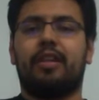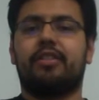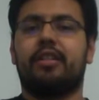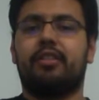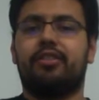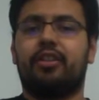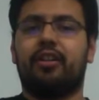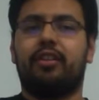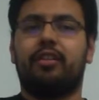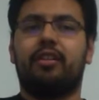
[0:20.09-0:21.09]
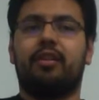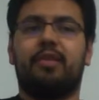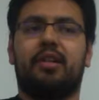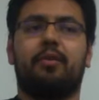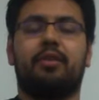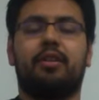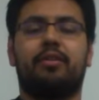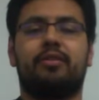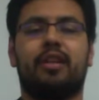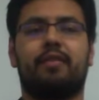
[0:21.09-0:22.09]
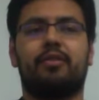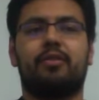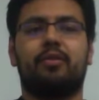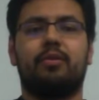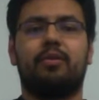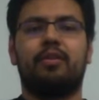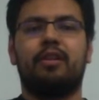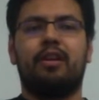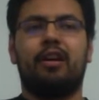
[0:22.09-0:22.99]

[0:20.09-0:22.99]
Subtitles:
We actually had a juggling club that I would go to after school.